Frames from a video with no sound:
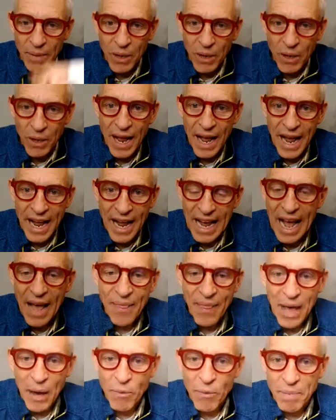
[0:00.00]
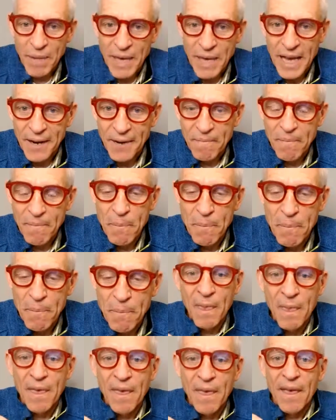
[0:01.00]
it away, and that would be it.
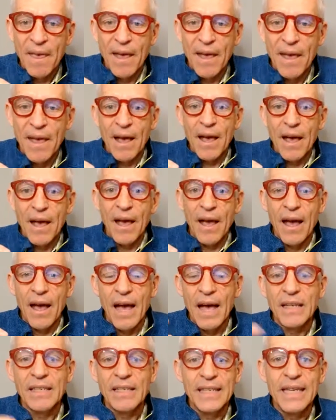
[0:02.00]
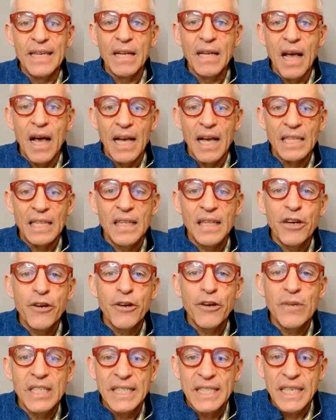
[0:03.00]
Until I
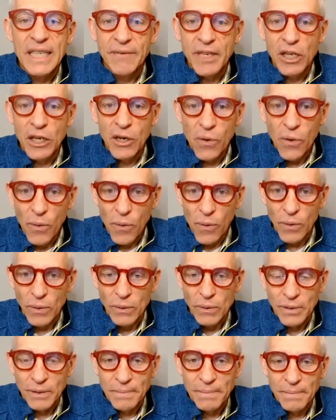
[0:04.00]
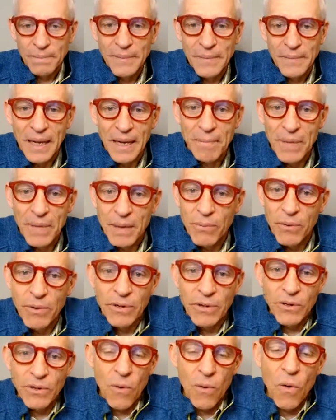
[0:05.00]
started receiving calls, and people
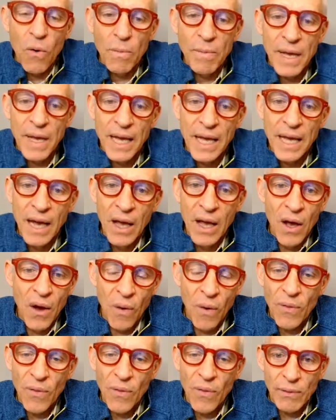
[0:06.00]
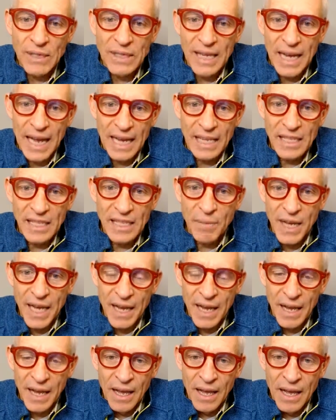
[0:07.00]
would call me, or they would text
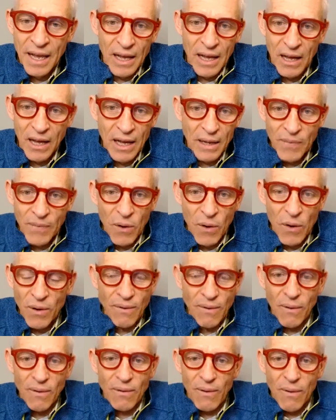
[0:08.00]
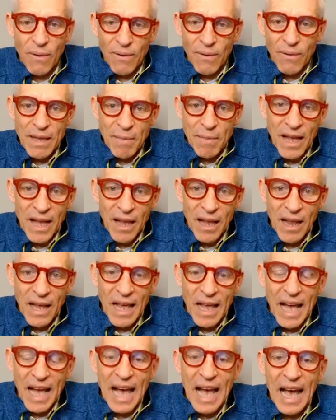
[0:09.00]
me, or email,
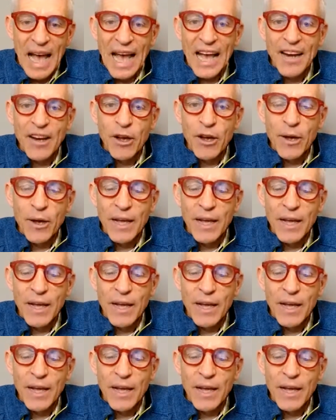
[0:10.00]
and